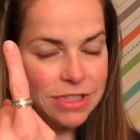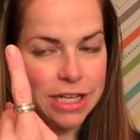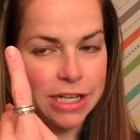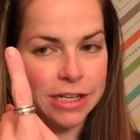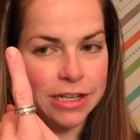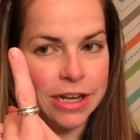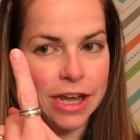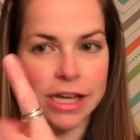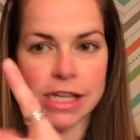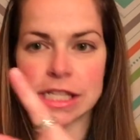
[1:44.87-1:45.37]

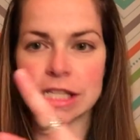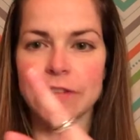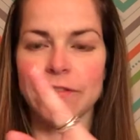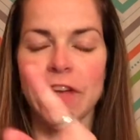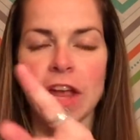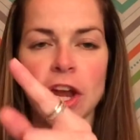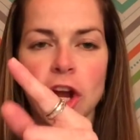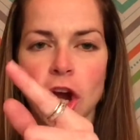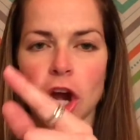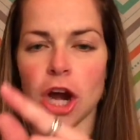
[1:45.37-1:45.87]
index
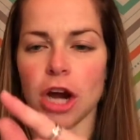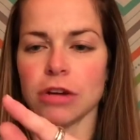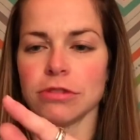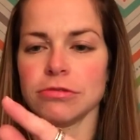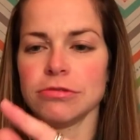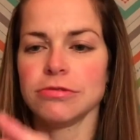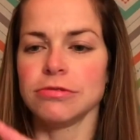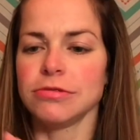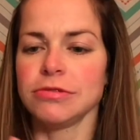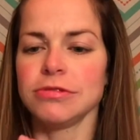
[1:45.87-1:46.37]

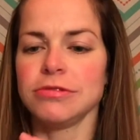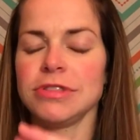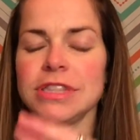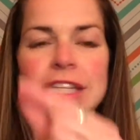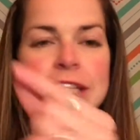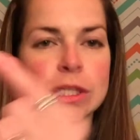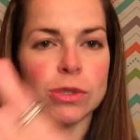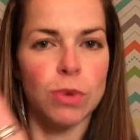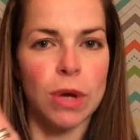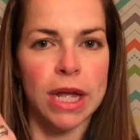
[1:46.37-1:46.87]
finger,
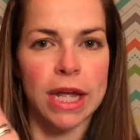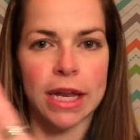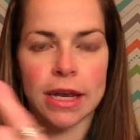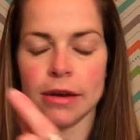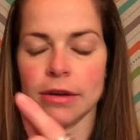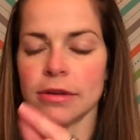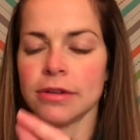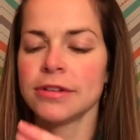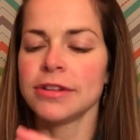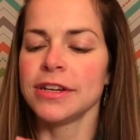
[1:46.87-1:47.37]
this
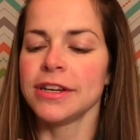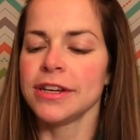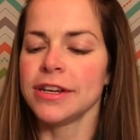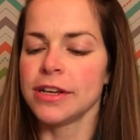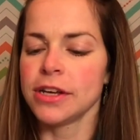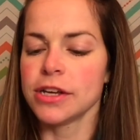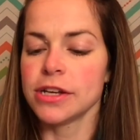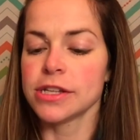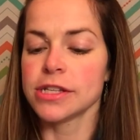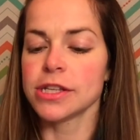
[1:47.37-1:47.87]
one.
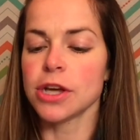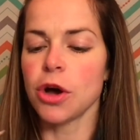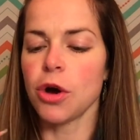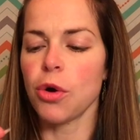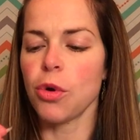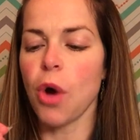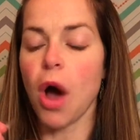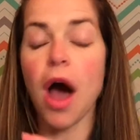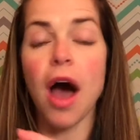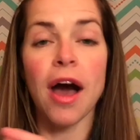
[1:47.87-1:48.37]

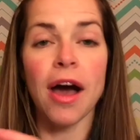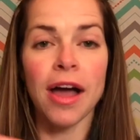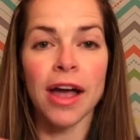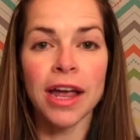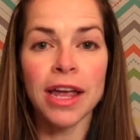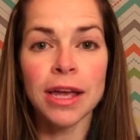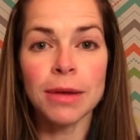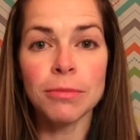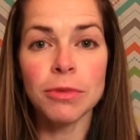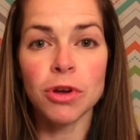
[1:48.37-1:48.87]
So
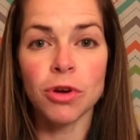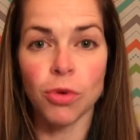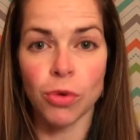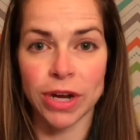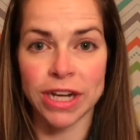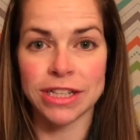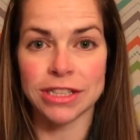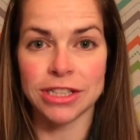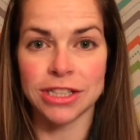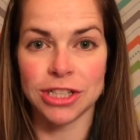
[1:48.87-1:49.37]
I am
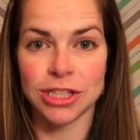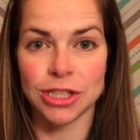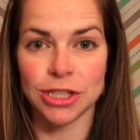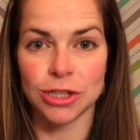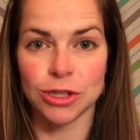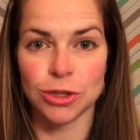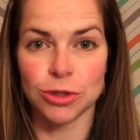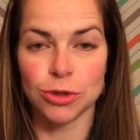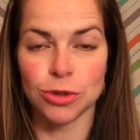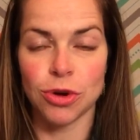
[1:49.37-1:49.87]
going
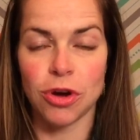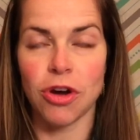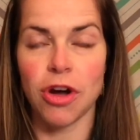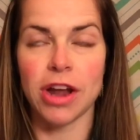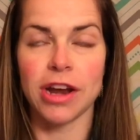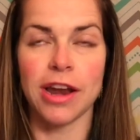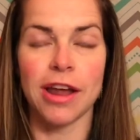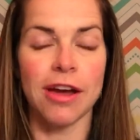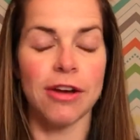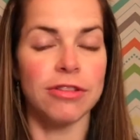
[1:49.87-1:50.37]
to,
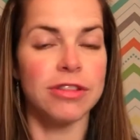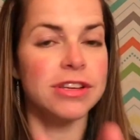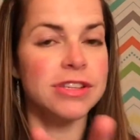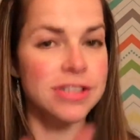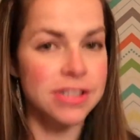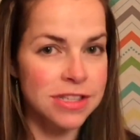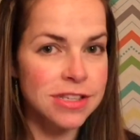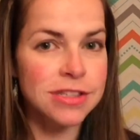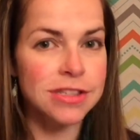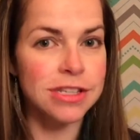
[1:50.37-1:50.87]
now
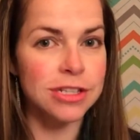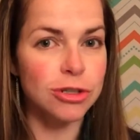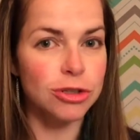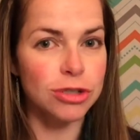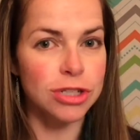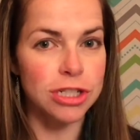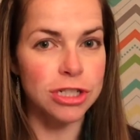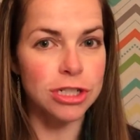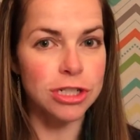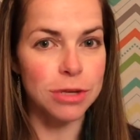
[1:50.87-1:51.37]
this isn't the
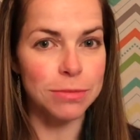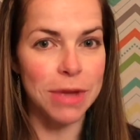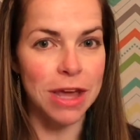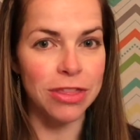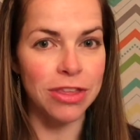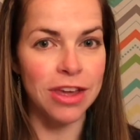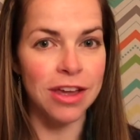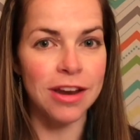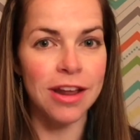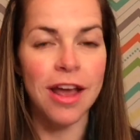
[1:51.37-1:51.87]
traditional
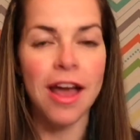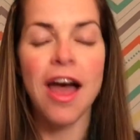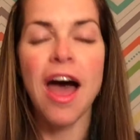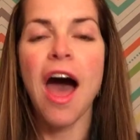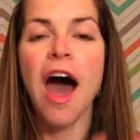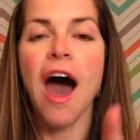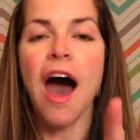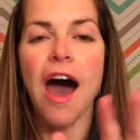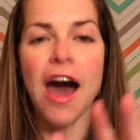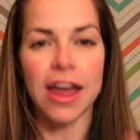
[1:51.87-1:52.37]
method,
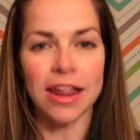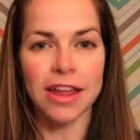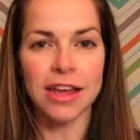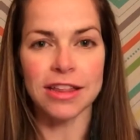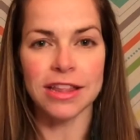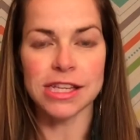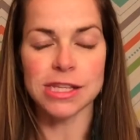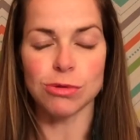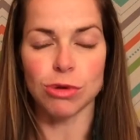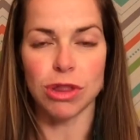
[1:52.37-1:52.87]
I
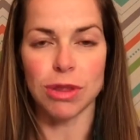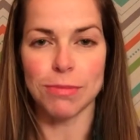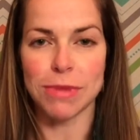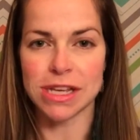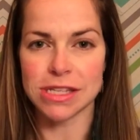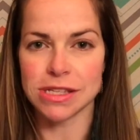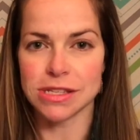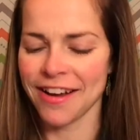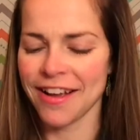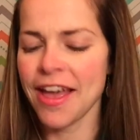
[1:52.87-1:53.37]
like this one the
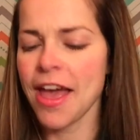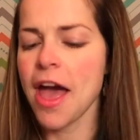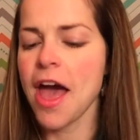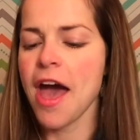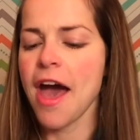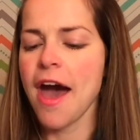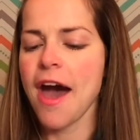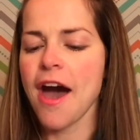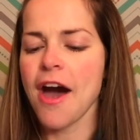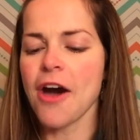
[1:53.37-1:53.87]
best.
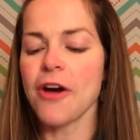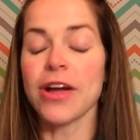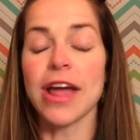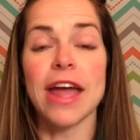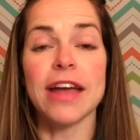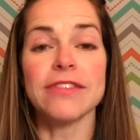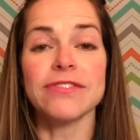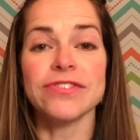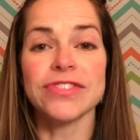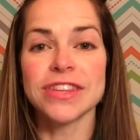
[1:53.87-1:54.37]

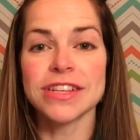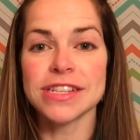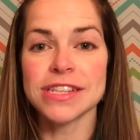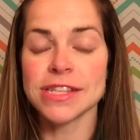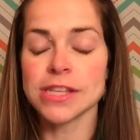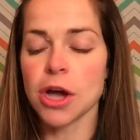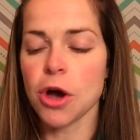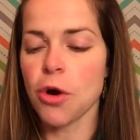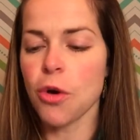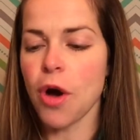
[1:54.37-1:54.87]
Okay,
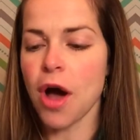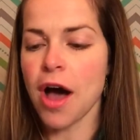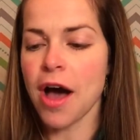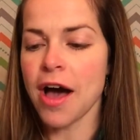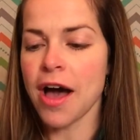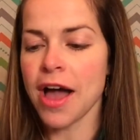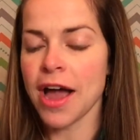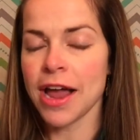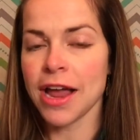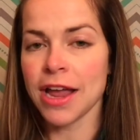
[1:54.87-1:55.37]
so
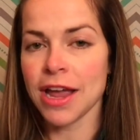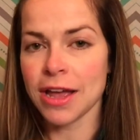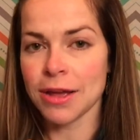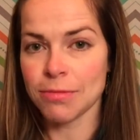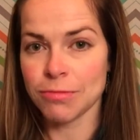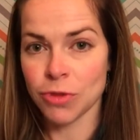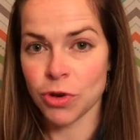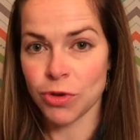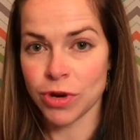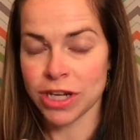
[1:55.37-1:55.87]
I
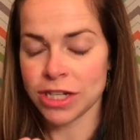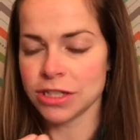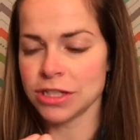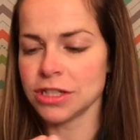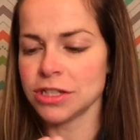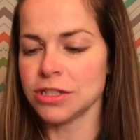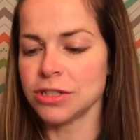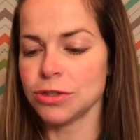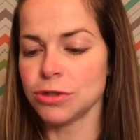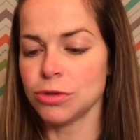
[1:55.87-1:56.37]
am going
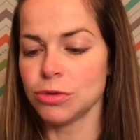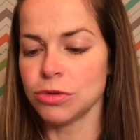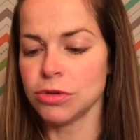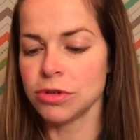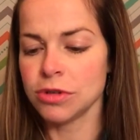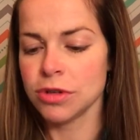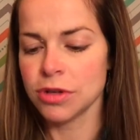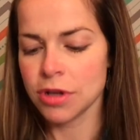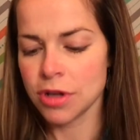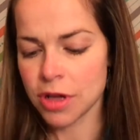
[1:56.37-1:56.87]
to,
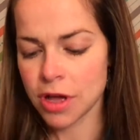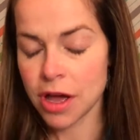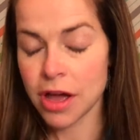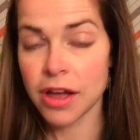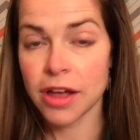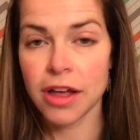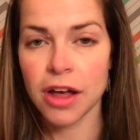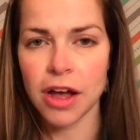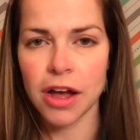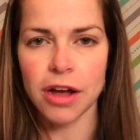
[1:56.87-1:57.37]

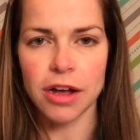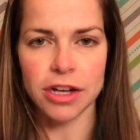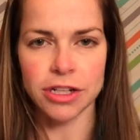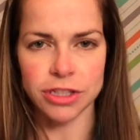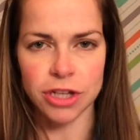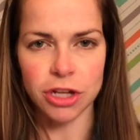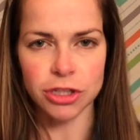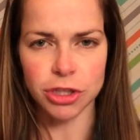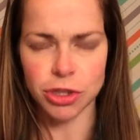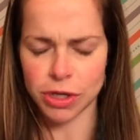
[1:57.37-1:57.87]

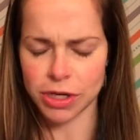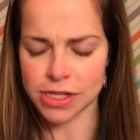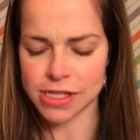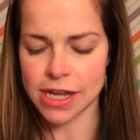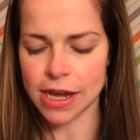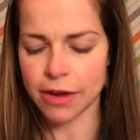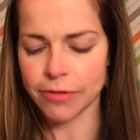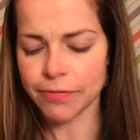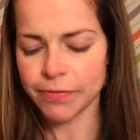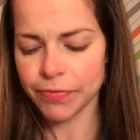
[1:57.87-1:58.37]
I'll show you in a
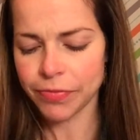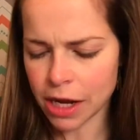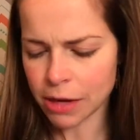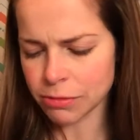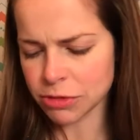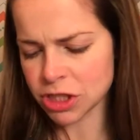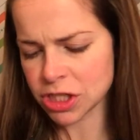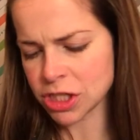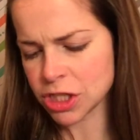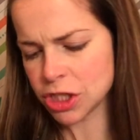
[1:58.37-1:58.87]
second.
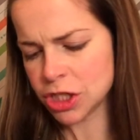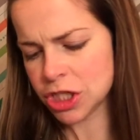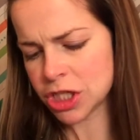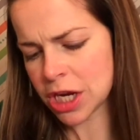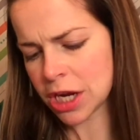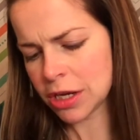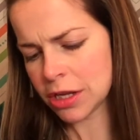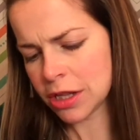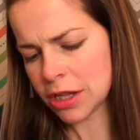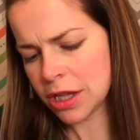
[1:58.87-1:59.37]
I'm just
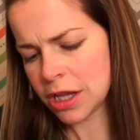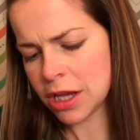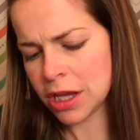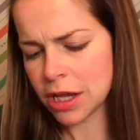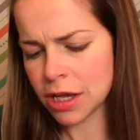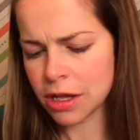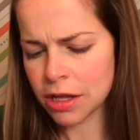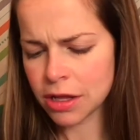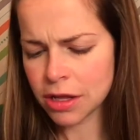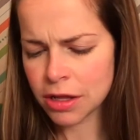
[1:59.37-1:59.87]

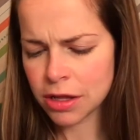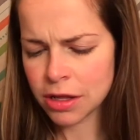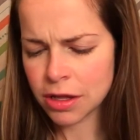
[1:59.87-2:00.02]
gently